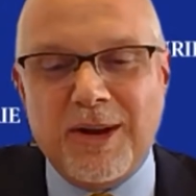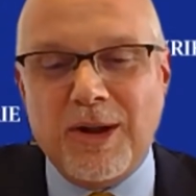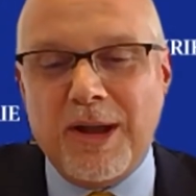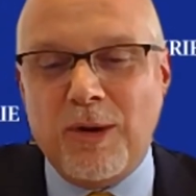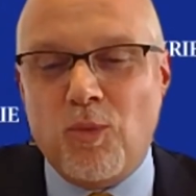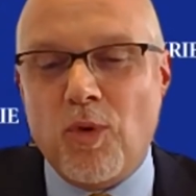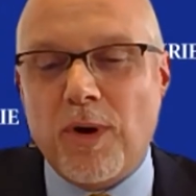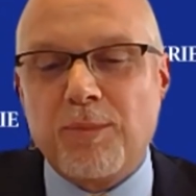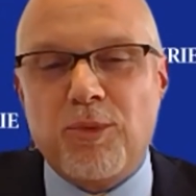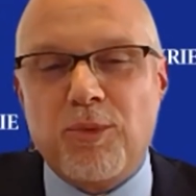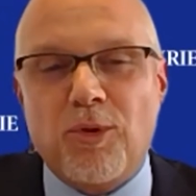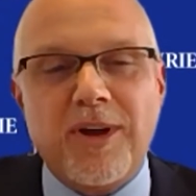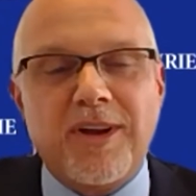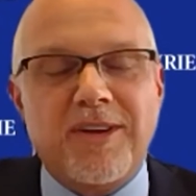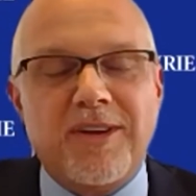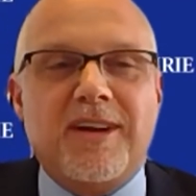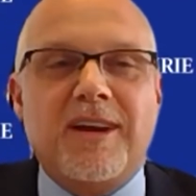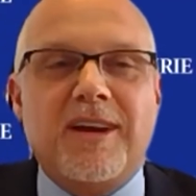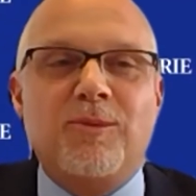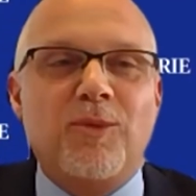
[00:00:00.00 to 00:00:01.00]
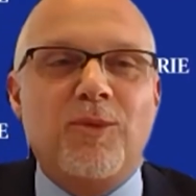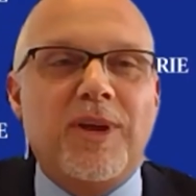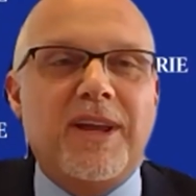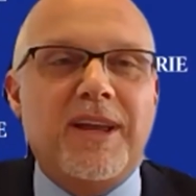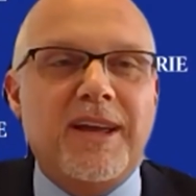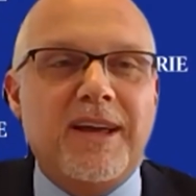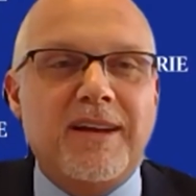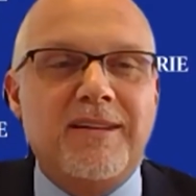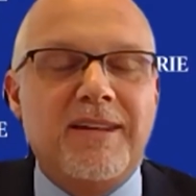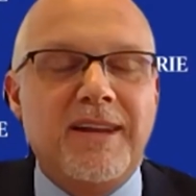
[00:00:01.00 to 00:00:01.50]
at one point in time, we
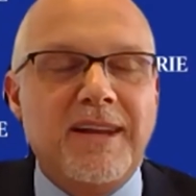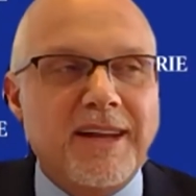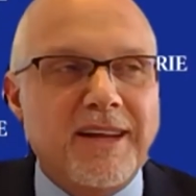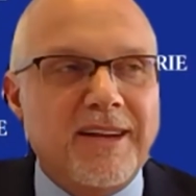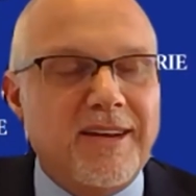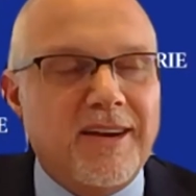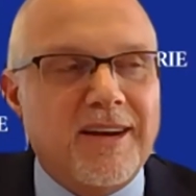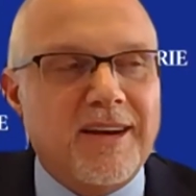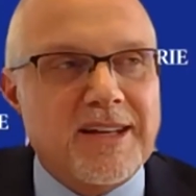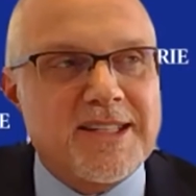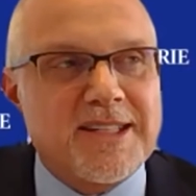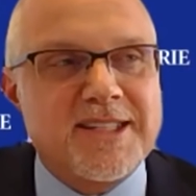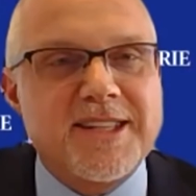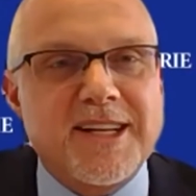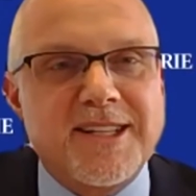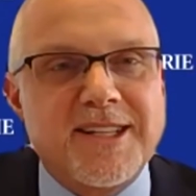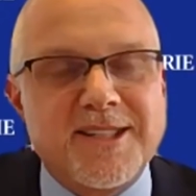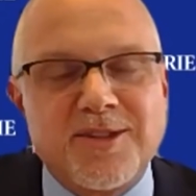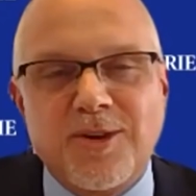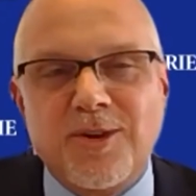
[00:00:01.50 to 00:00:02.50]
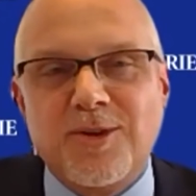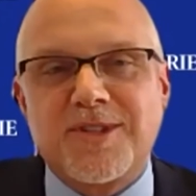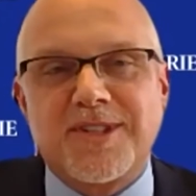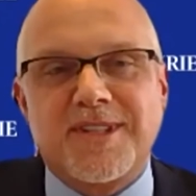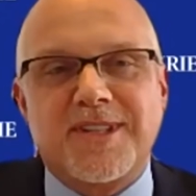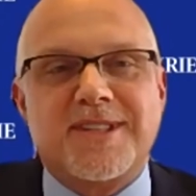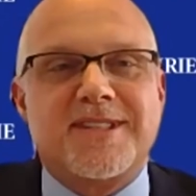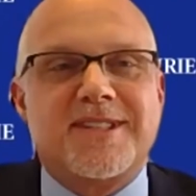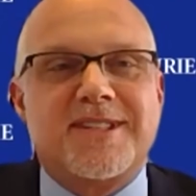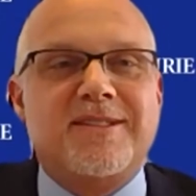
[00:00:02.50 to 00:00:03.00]
had 6
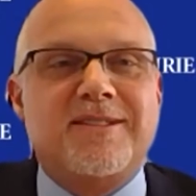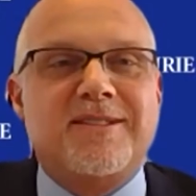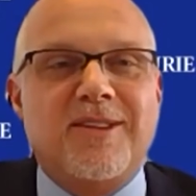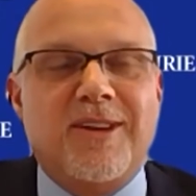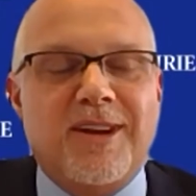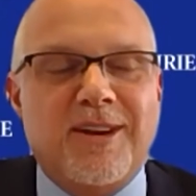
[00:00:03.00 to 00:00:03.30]
nurses